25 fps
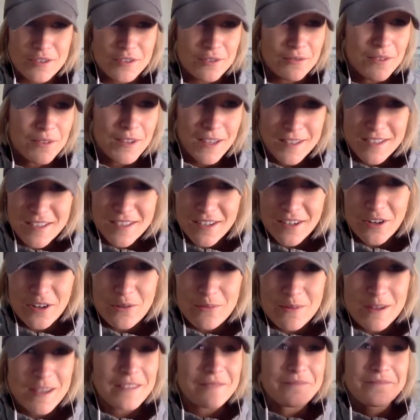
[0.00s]
So if you get to know
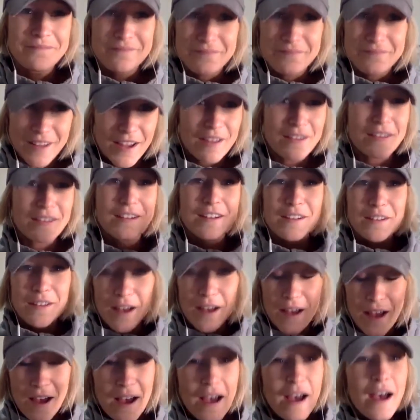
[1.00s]
me,
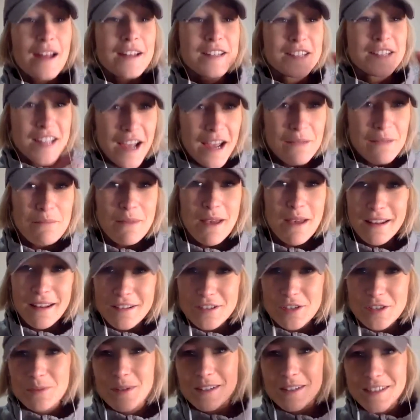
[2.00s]
time
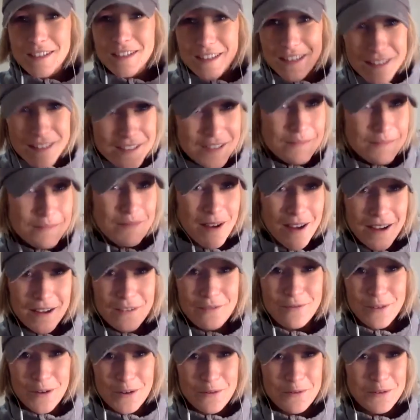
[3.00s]
management is my
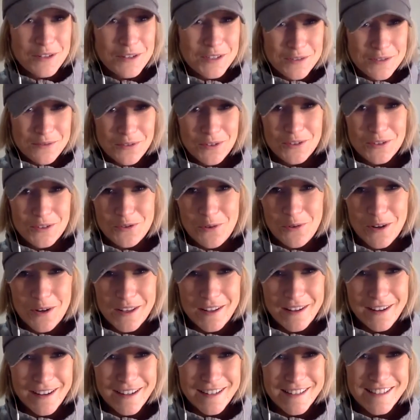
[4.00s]
focus for
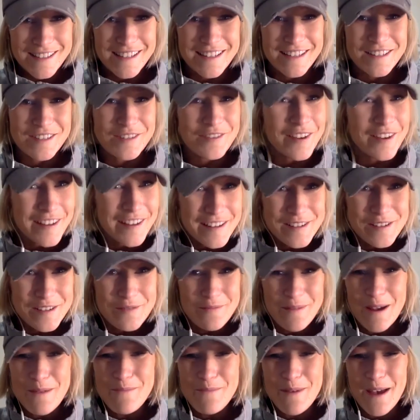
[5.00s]
2019. So I'm going to do
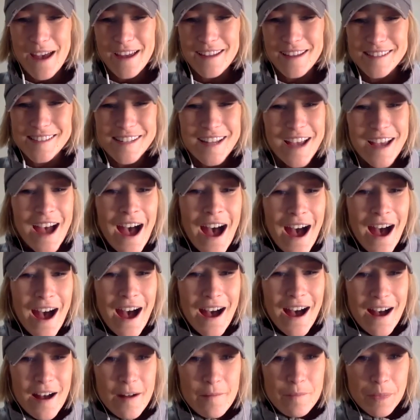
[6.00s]
my best.
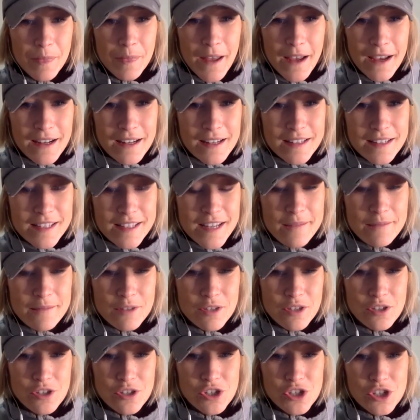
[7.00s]
I'm going to attempt
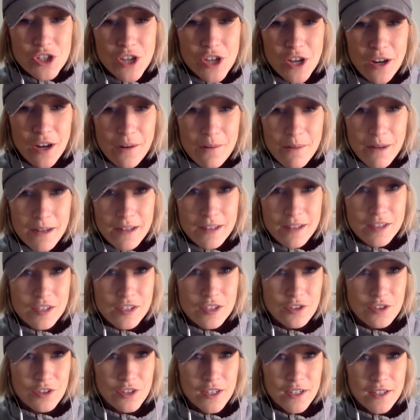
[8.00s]
to share my
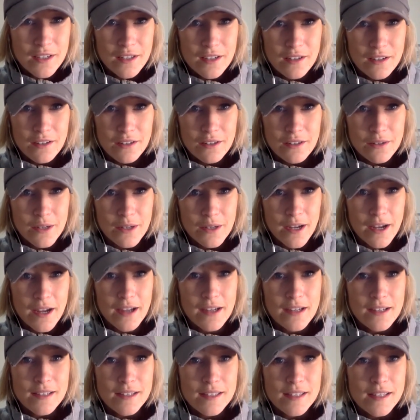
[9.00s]
screen here, you
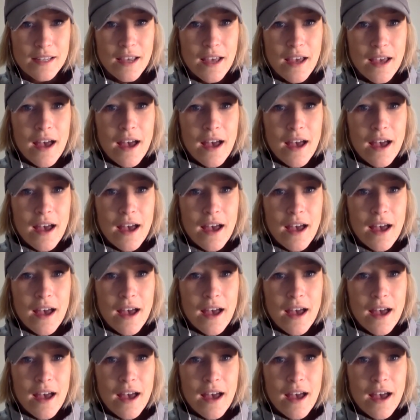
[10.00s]
guys.